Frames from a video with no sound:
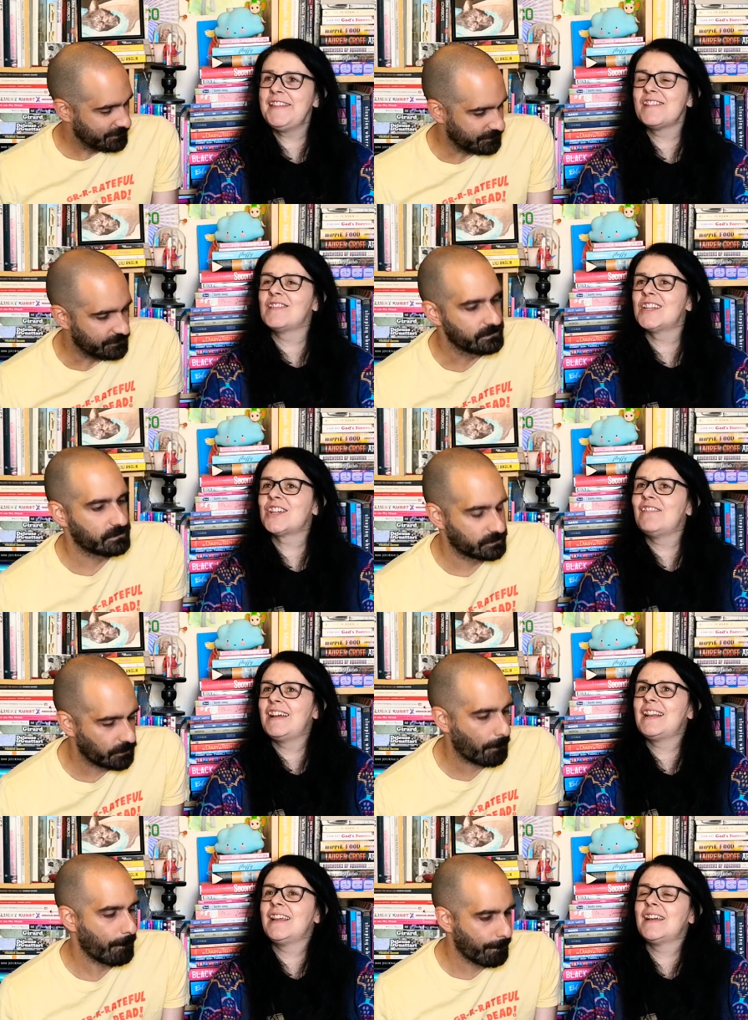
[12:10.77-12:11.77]
Speaker 1: Reading Rush, I read
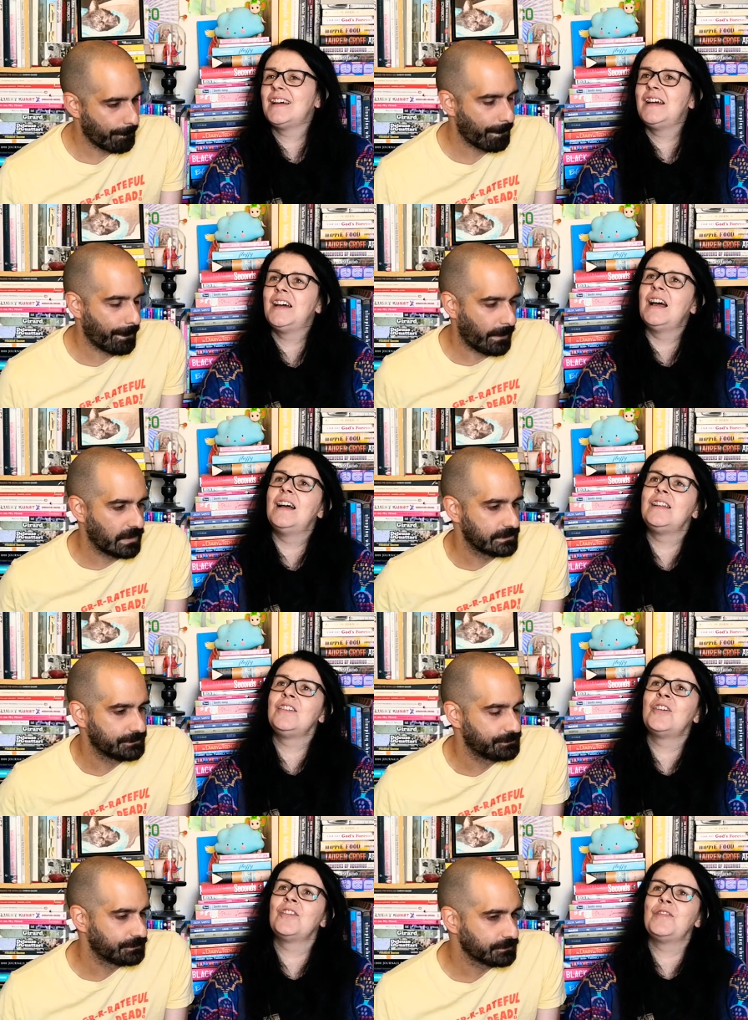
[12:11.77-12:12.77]
like a, a
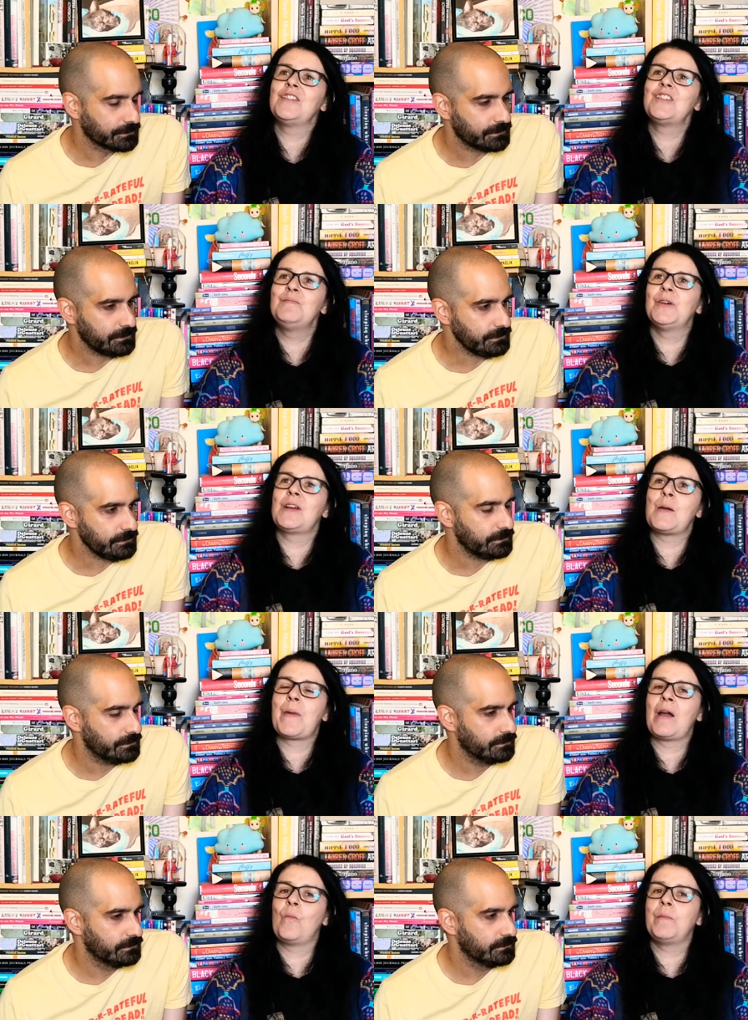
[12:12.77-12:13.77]
non fiction book
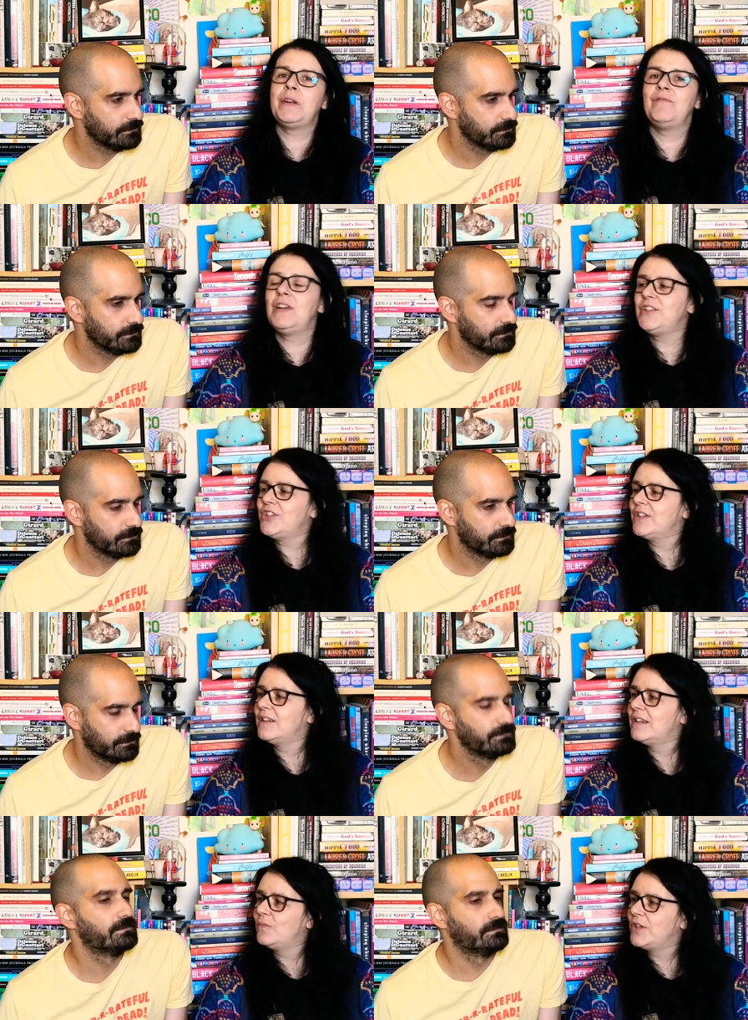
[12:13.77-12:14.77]
about women and religion,
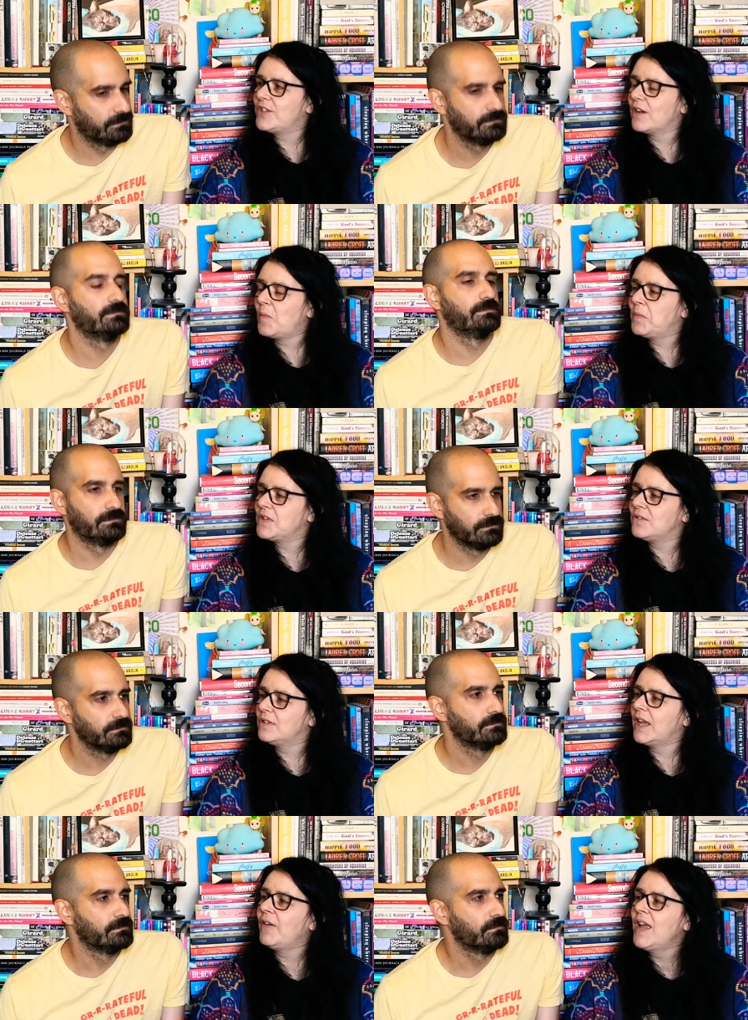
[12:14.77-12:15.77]
which I can't remember what it's called
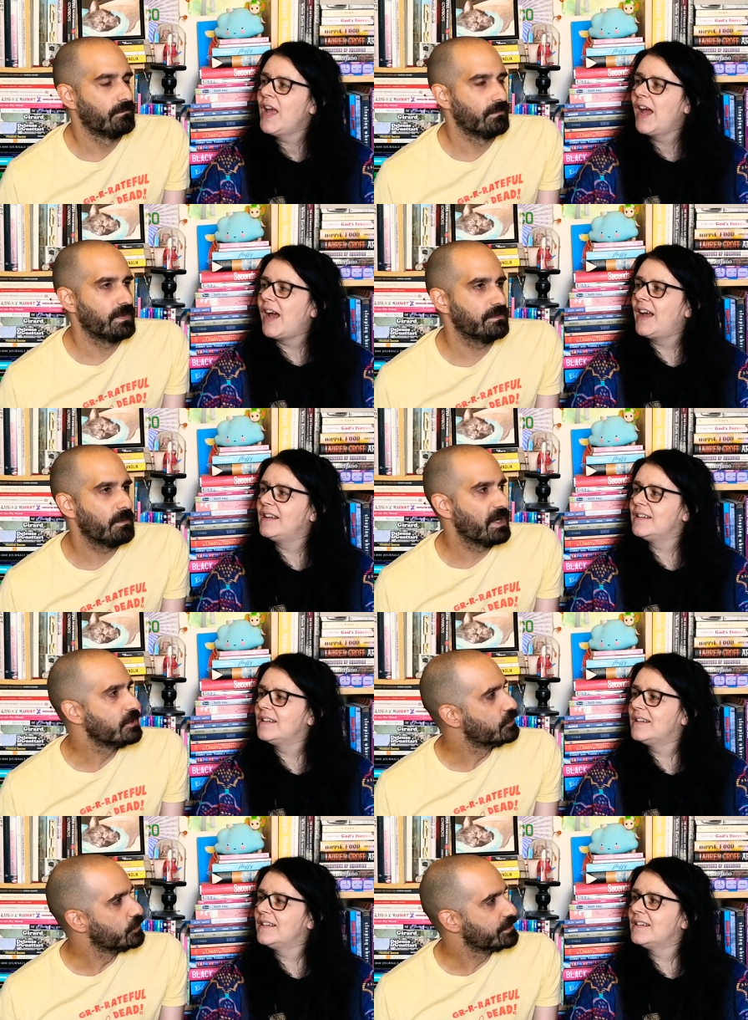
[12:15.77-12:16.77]
now. And, about your
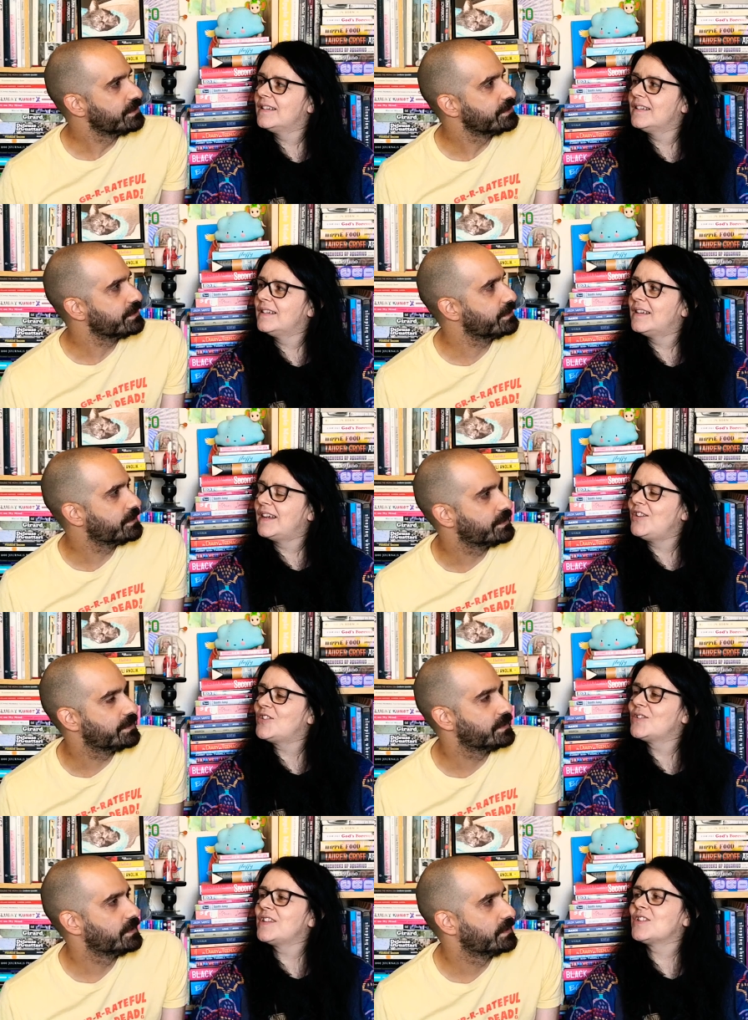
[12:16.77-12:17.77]
Speaker 2: daughters.
Speaker 1: and your
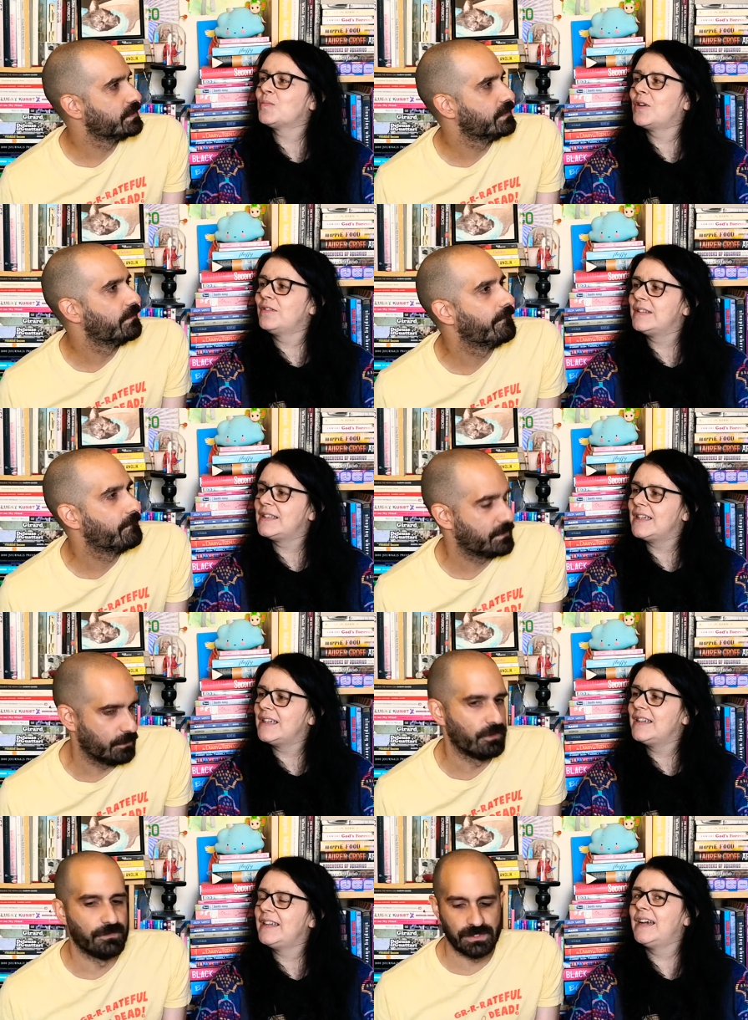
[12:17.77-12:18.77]
daughter's prophecy.
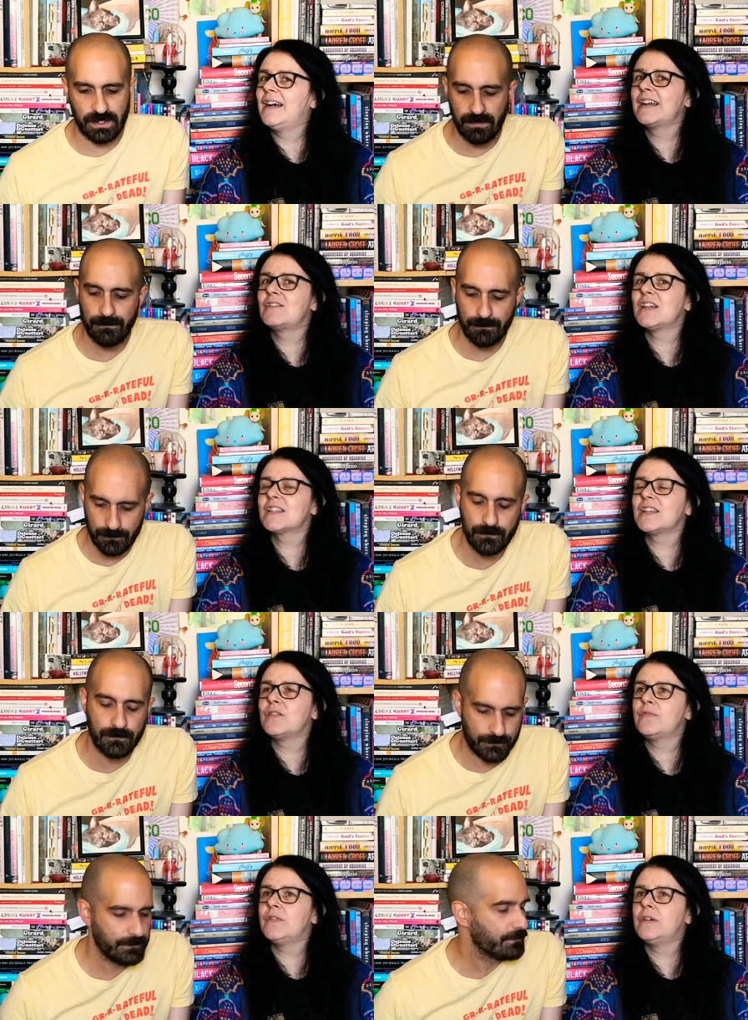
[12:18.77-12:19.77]
prophecy. Yeah, and I was asking
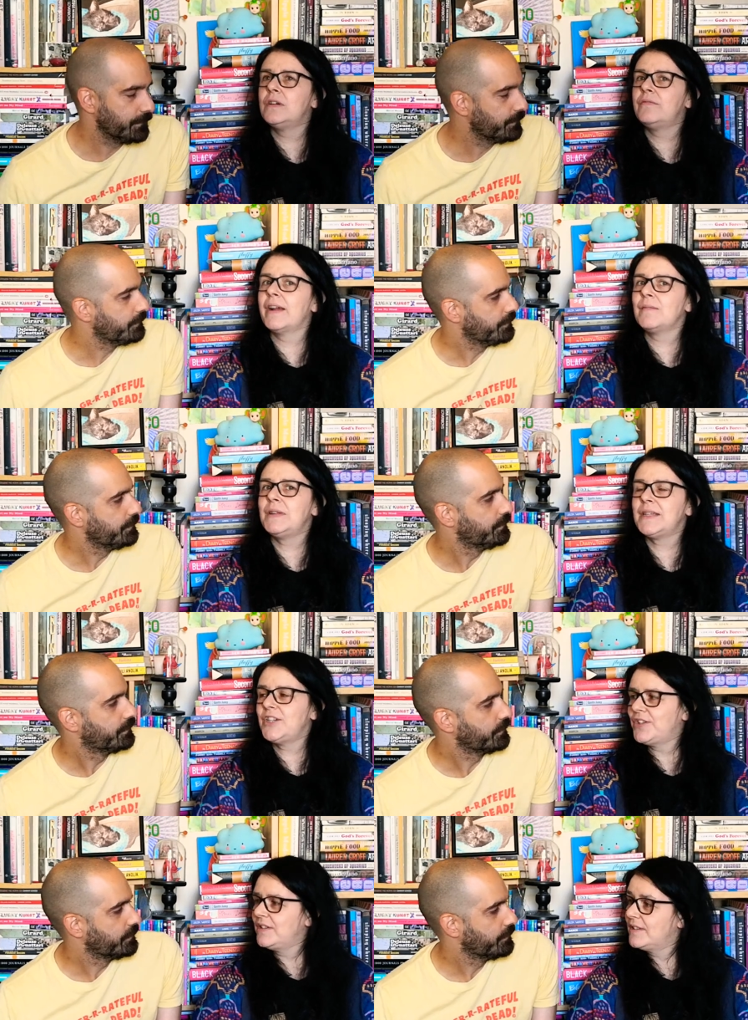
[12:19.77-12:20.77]
for
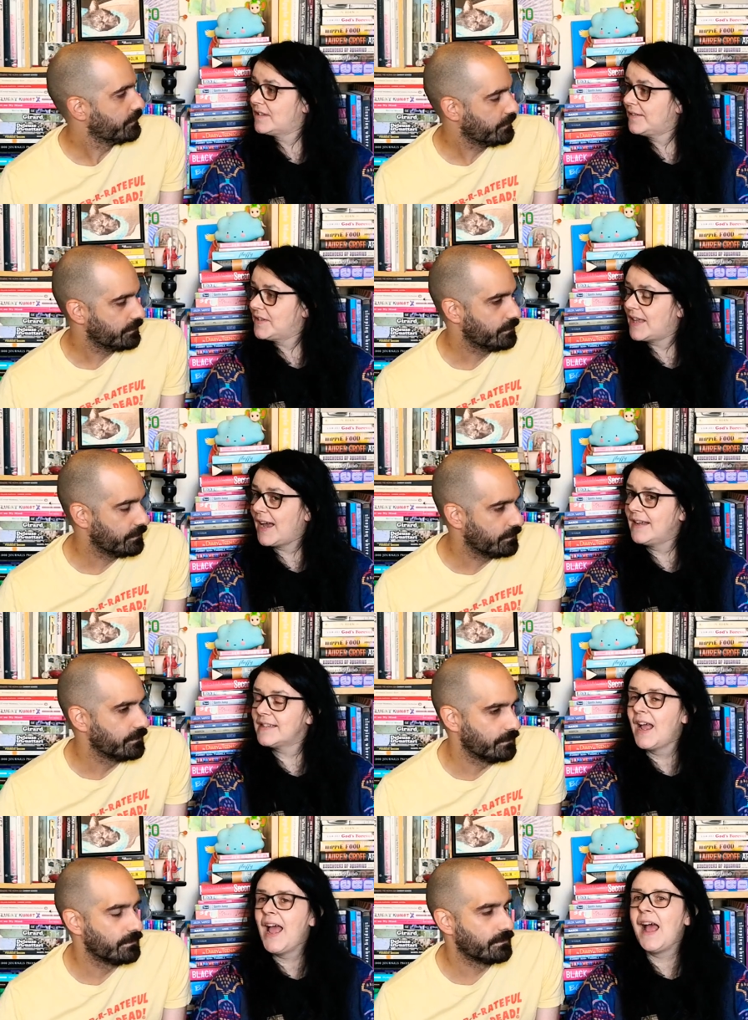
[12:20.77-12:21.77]
recommendations after that, Mhm